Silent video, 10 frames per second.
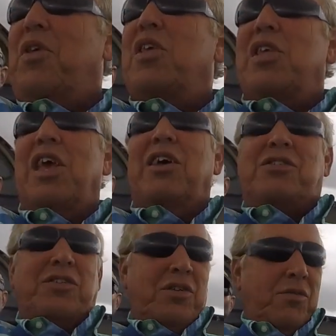that will help
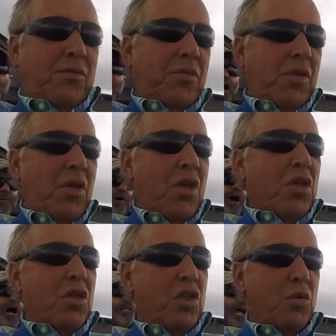you climb
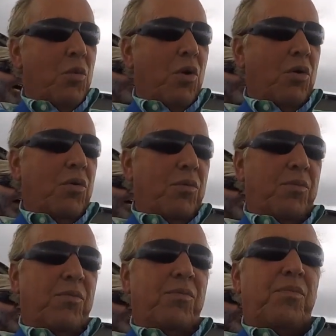a lot
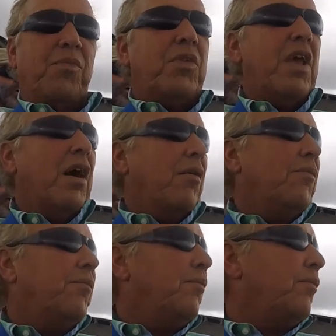faster than if
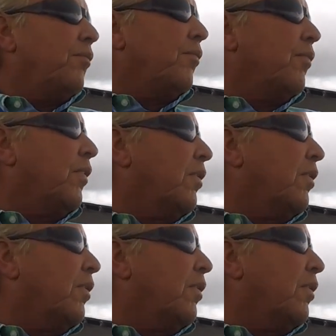you're between the